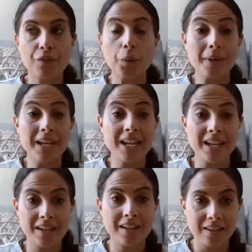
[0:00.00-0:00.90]
for
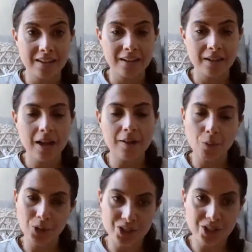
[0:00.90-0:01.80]
me, I've
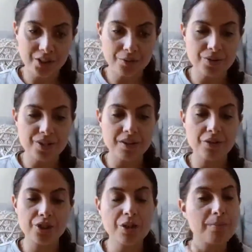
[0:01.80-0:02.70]
worked a lot on
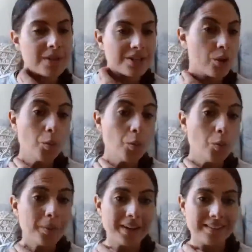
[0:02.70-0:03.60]
receivership. It's
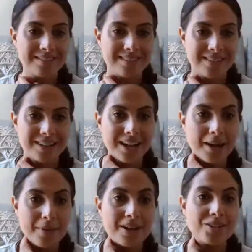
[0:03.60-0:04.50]
open.
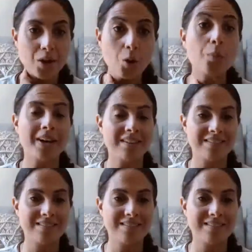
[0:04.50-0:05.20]
I must open.